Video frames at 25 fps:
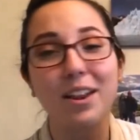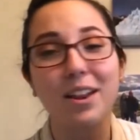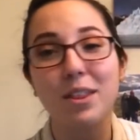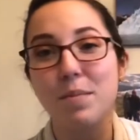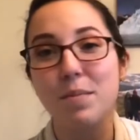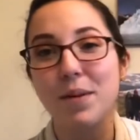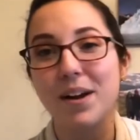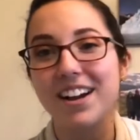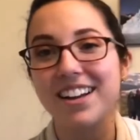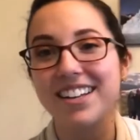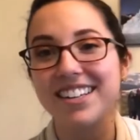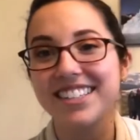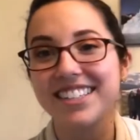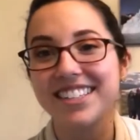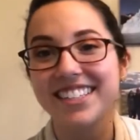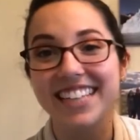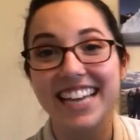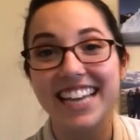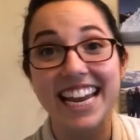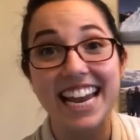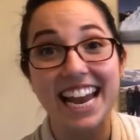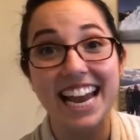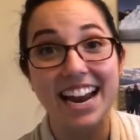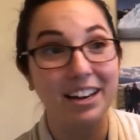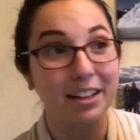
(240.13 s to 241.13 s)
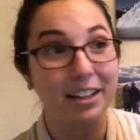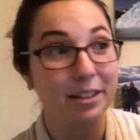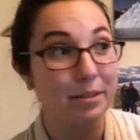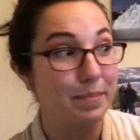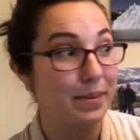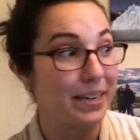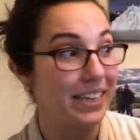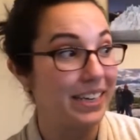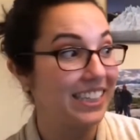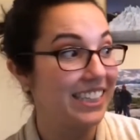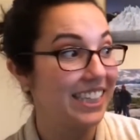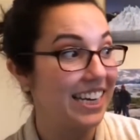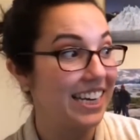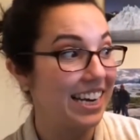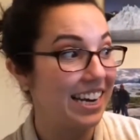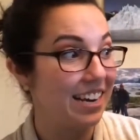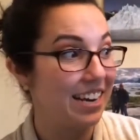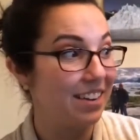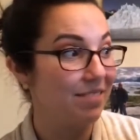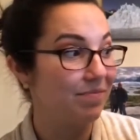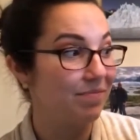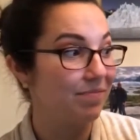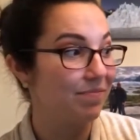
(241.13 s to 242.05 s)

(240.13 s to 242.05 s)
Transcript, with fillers: of the bus and out of the big city.